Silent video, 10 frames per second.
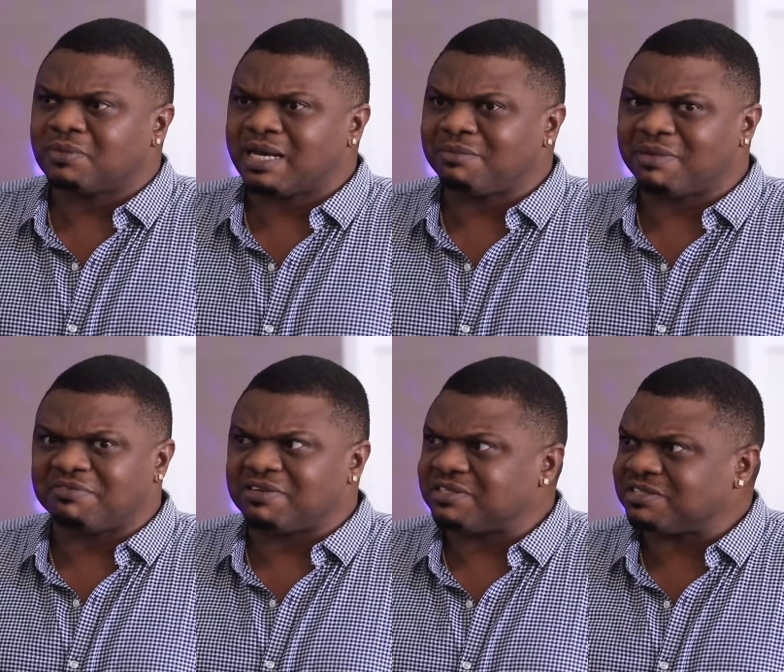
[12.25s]
Hide
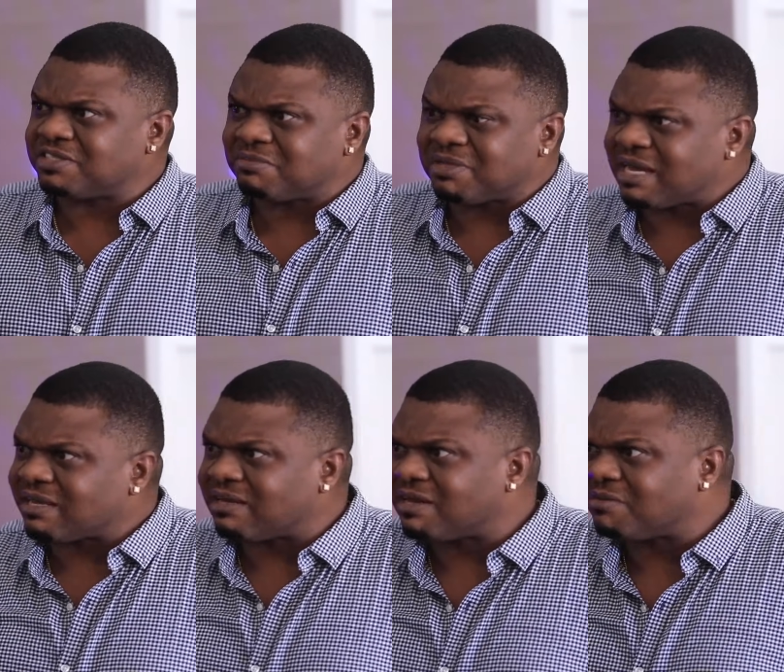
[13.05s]
my face in shame? Did
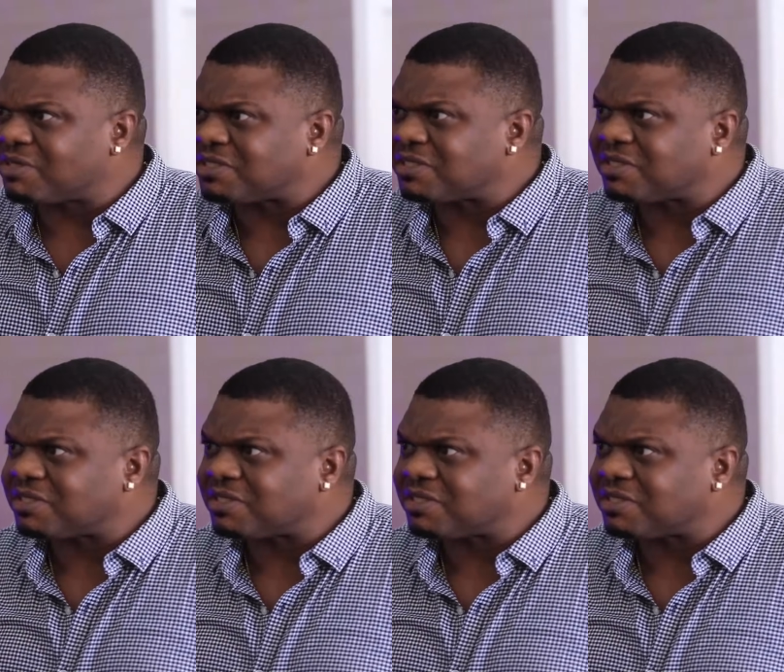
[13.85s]
I kill anybody?